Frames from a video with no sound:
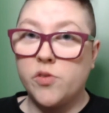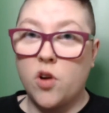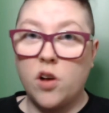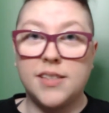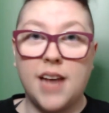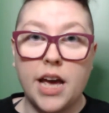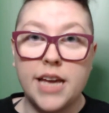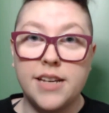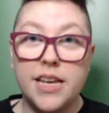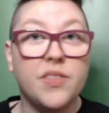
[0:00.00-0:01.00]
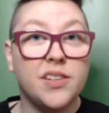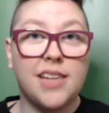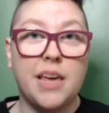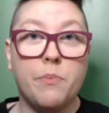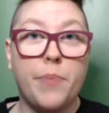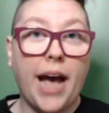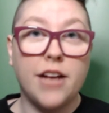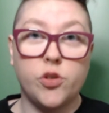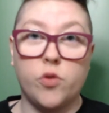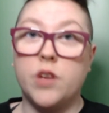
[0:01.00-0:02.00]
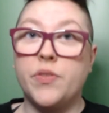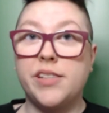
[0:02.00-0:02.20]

are all dyed in the same batch or in